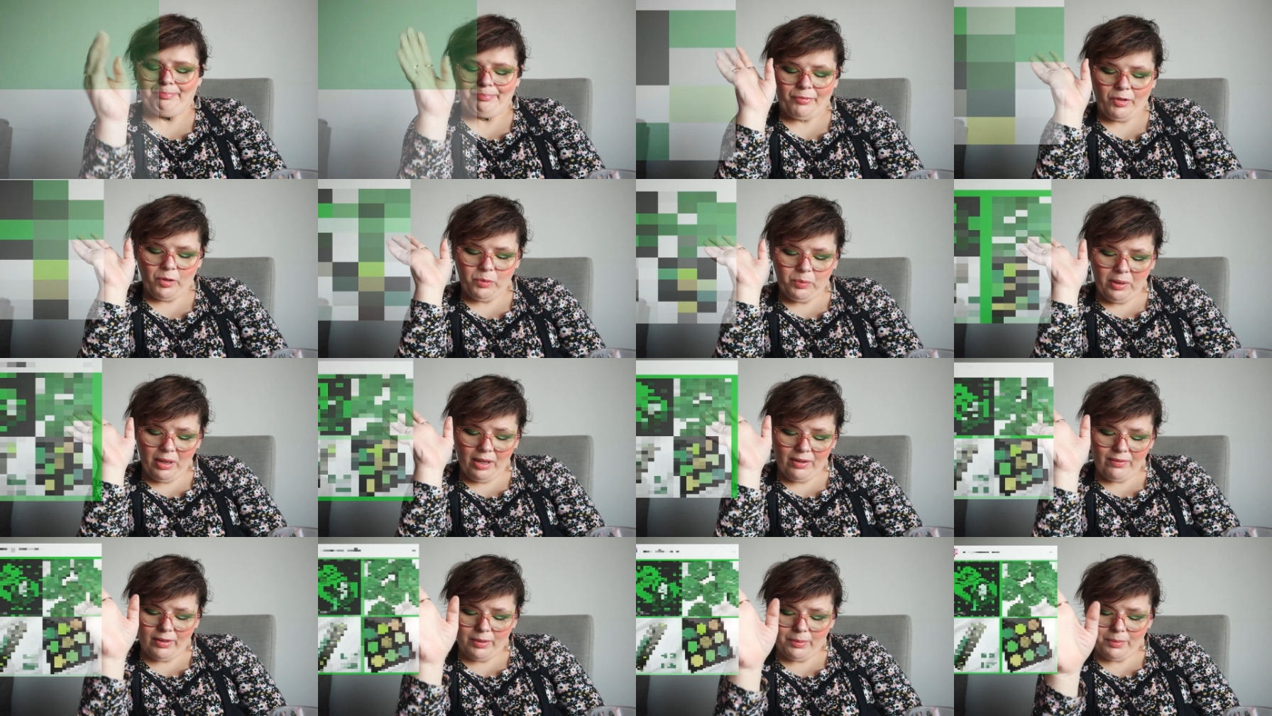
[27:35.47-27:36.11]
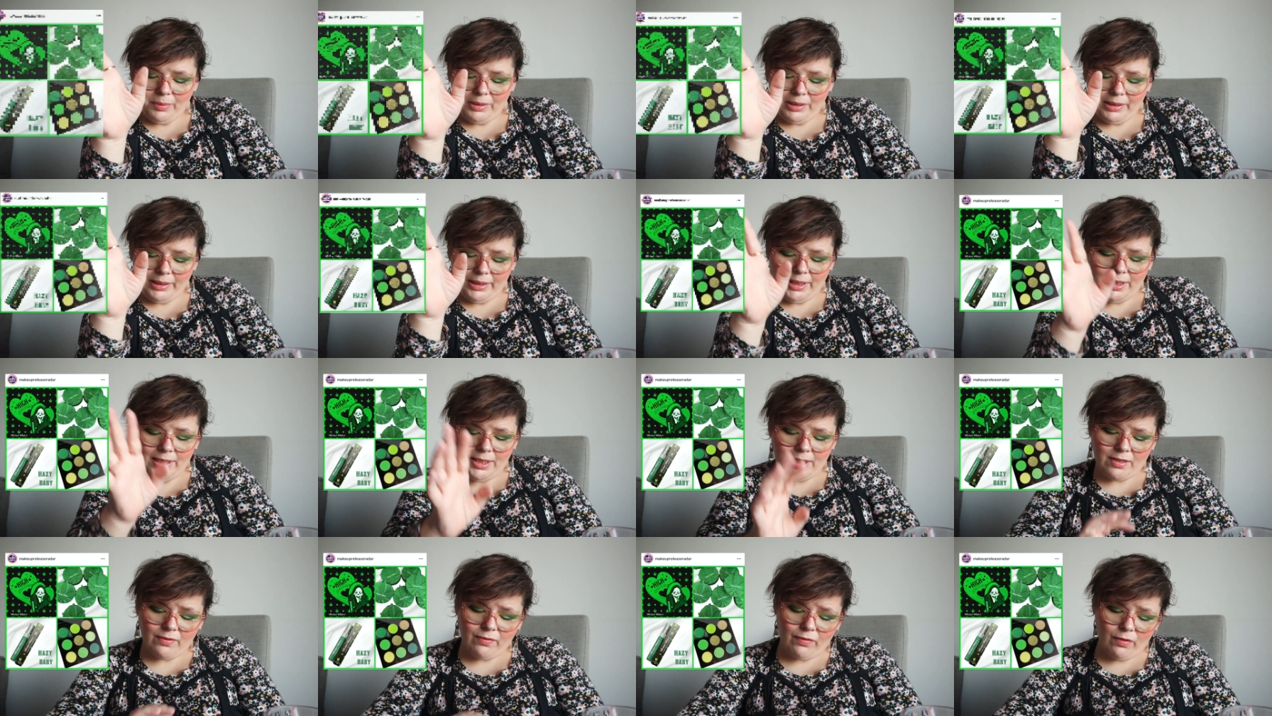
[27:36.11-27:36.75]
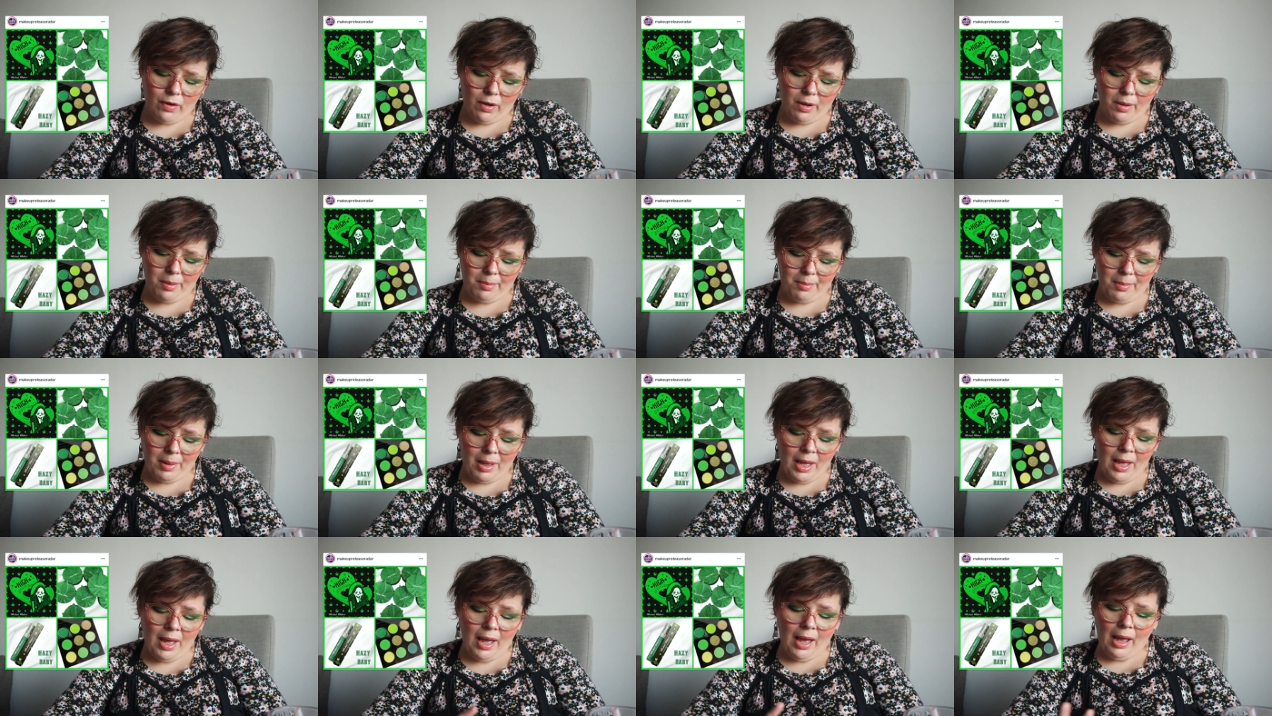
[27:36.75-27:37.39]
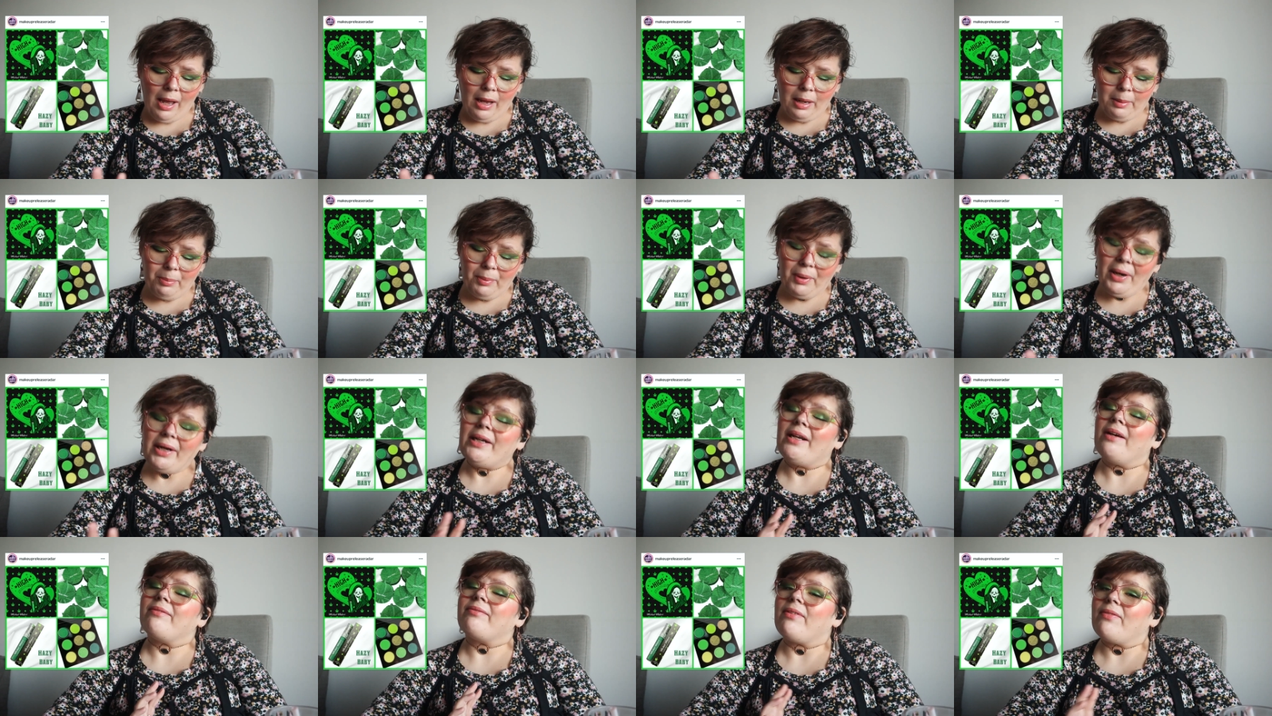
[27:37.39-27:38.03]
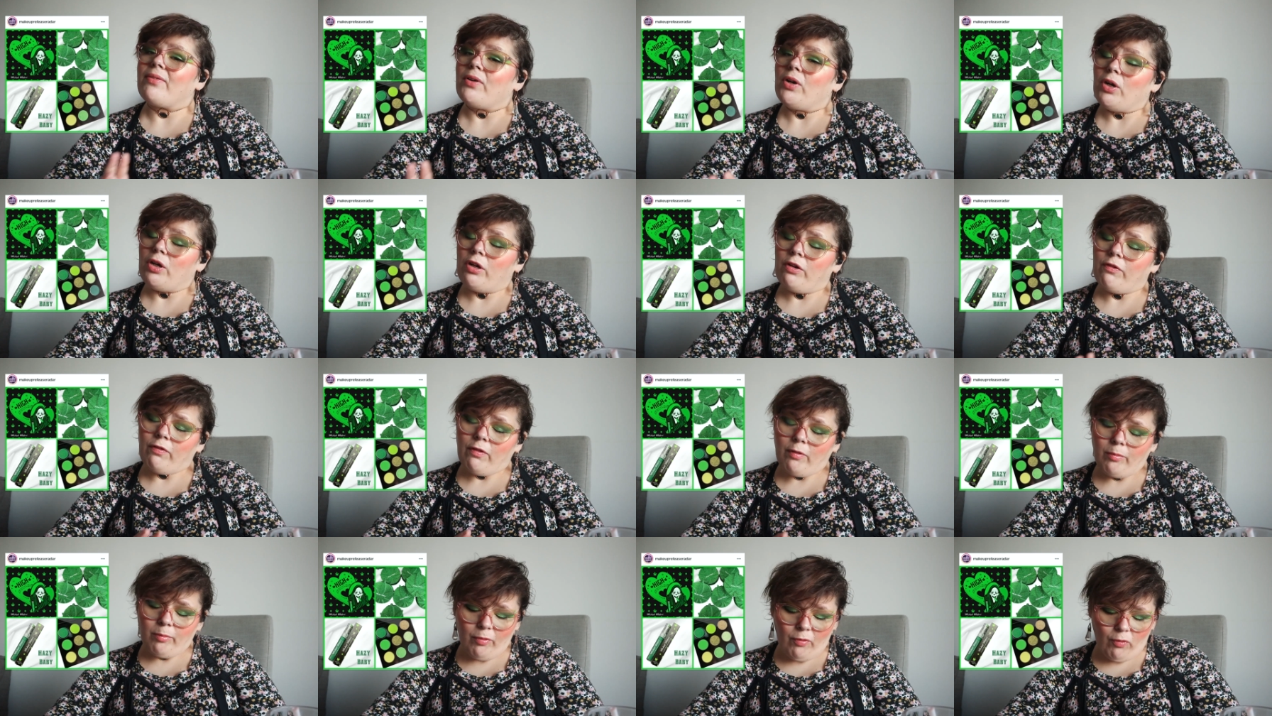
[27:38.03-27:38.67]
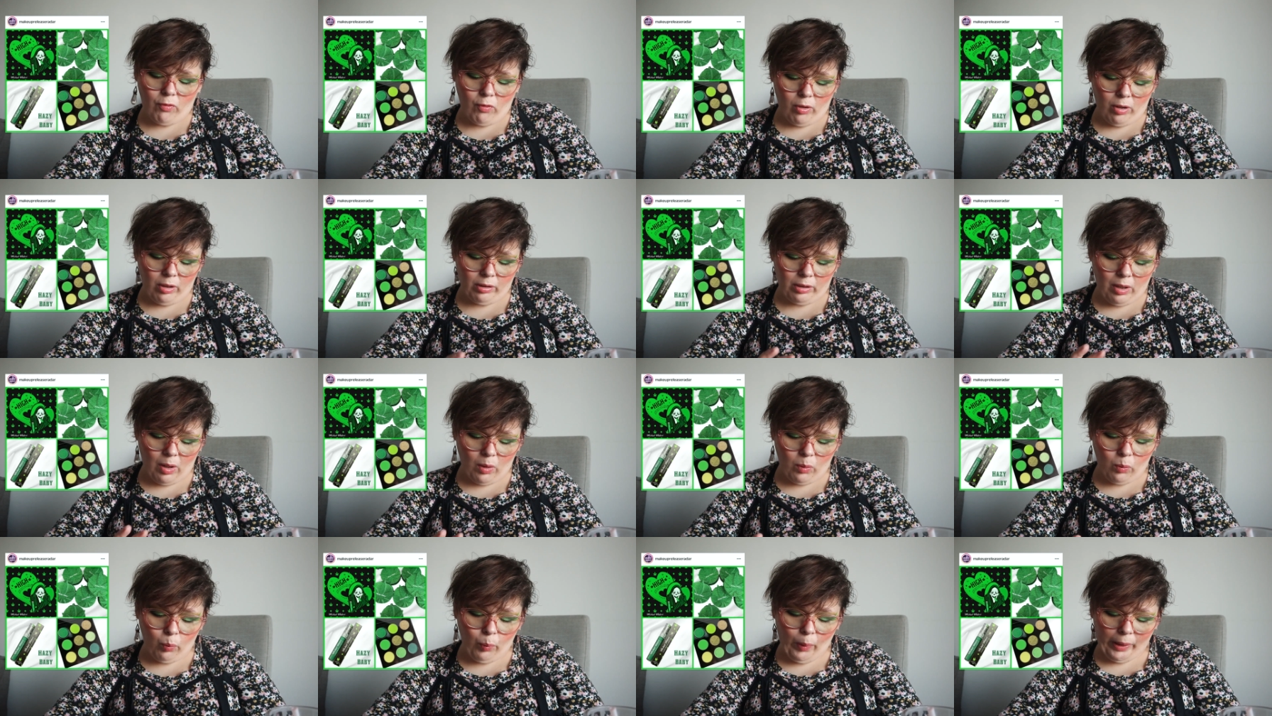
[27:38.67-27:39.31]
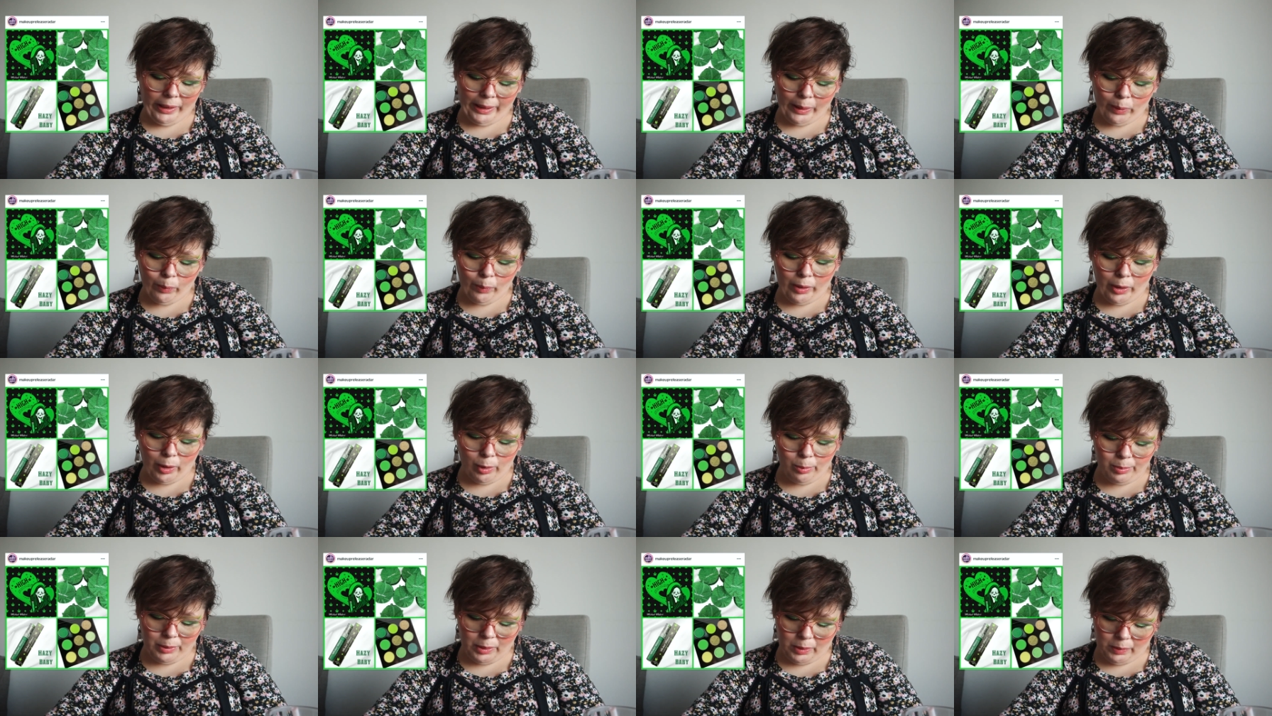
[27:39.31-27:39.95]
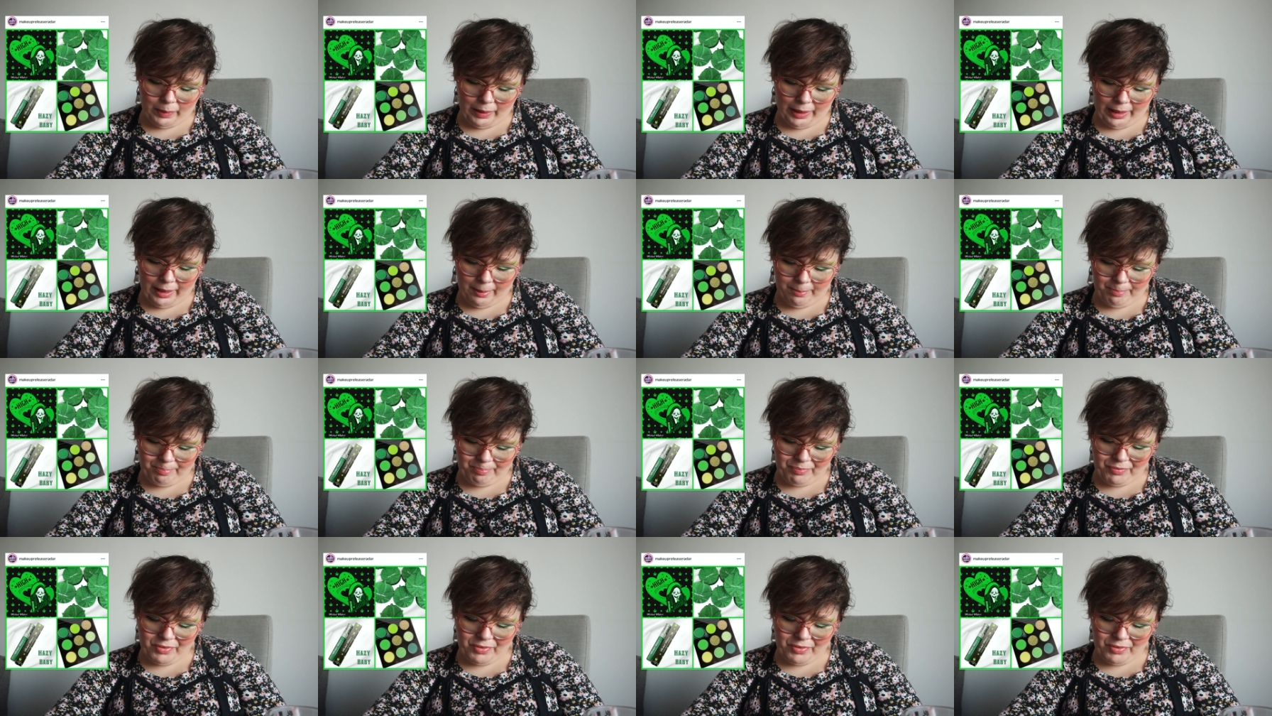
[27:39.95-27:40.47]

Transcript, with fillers: We have a release from a brand I've never heard from before called Wicked Widow Beauty.